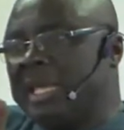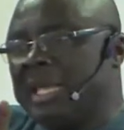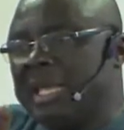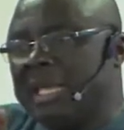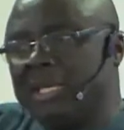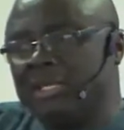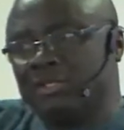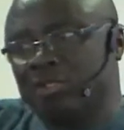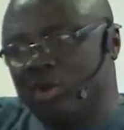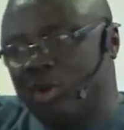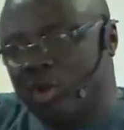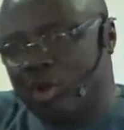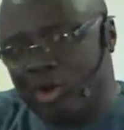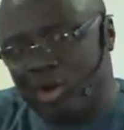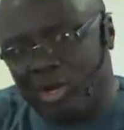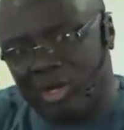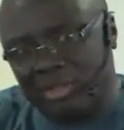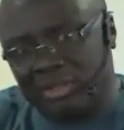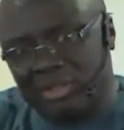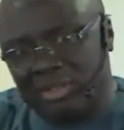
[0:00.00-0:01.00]
is not
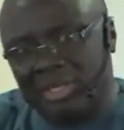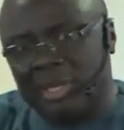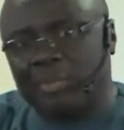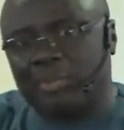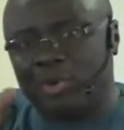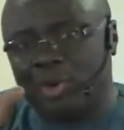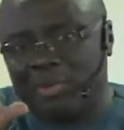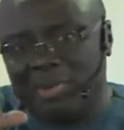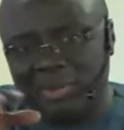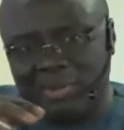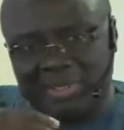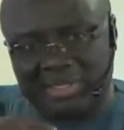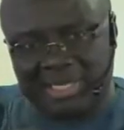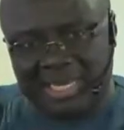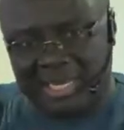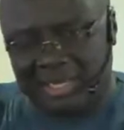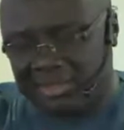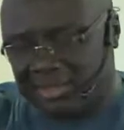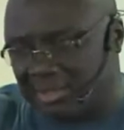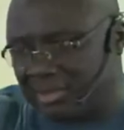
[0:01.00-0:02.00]
God, the problem is
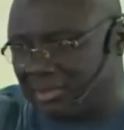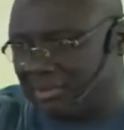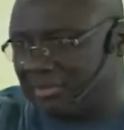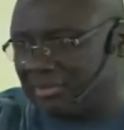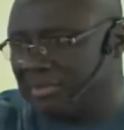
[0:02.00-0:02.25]
us.